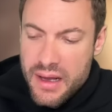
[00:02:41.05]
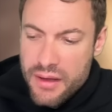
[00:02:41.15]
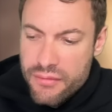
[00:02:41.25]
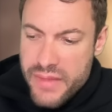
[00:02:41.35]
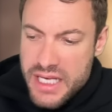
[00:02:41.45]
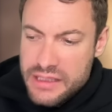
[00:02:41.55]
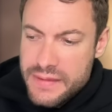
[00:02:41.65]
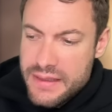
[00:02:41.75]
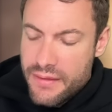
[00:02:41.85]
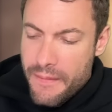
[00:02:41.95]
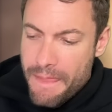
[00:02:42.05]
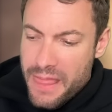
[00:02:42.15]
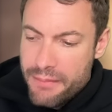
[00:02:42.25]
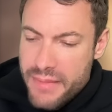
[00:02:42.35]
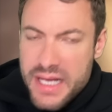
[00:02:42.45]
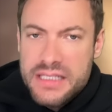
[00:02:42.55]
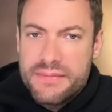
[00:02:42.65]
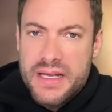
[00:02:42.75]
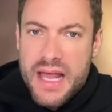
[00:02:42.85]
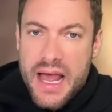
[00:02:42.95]
makes
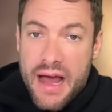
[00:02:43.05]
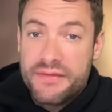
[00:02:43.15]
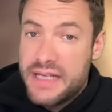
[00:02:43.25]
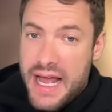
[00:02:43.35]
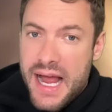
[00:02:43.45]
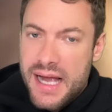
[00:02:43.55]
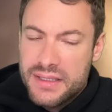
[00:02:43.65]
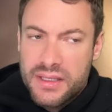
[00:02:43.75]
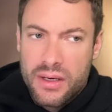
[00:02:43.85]
me have to ask,